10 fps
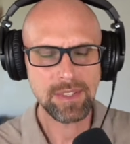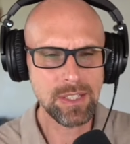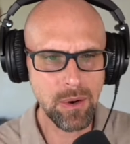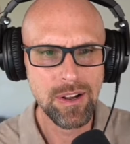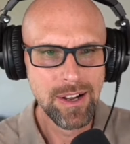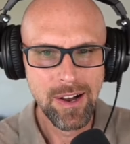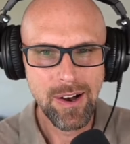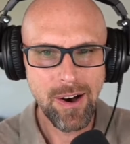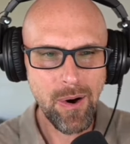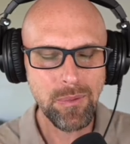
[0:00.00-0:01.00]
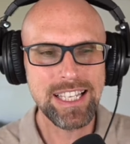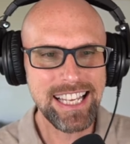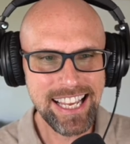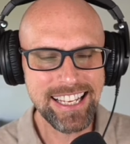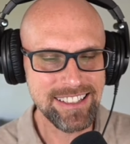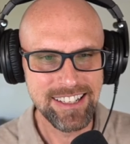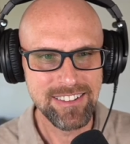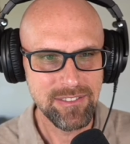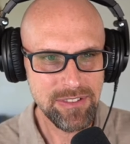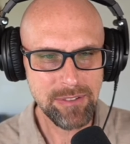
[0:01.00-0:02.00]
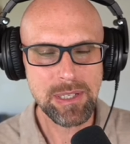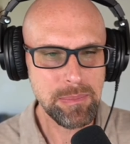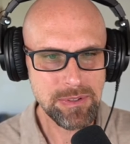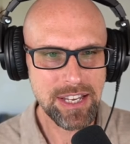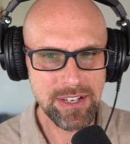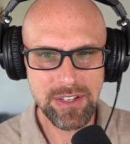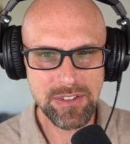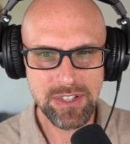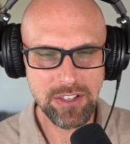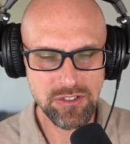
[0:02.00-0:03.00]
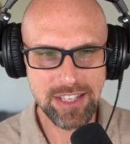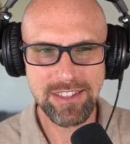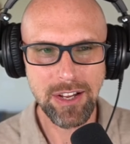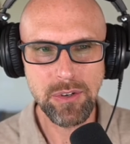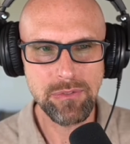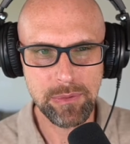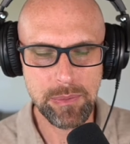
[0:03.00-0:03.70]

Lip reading: you know, only hit 50% of their shots, just under 50%.